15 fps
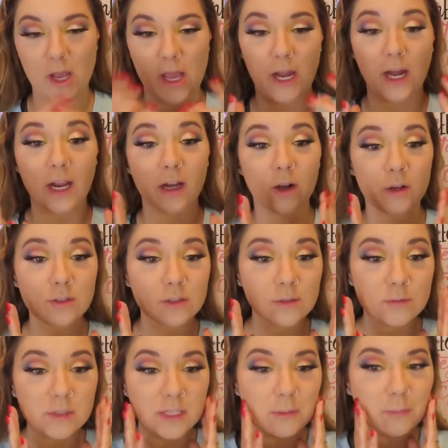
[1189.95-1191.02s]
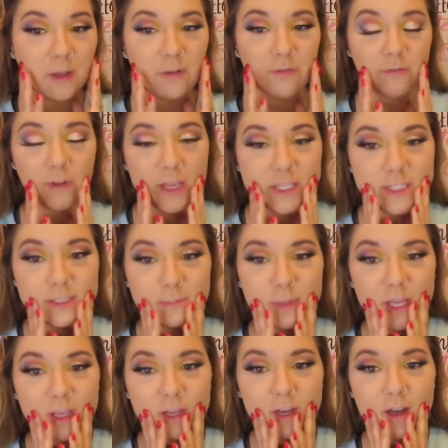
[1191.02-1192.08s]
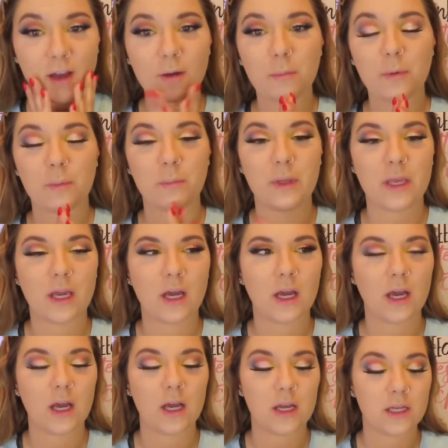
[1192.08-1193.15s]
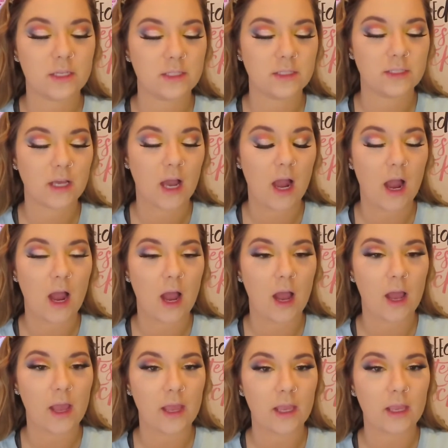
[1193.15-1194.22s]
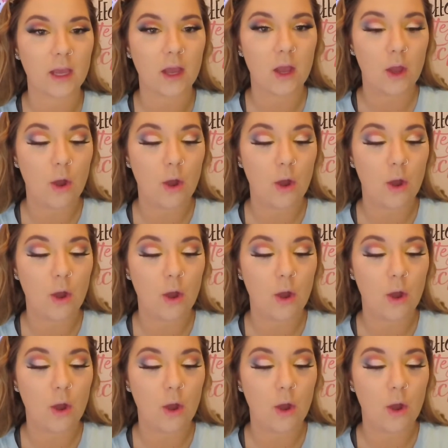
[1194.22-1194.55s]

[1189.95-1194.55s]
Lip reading: and I also did my face makeup because I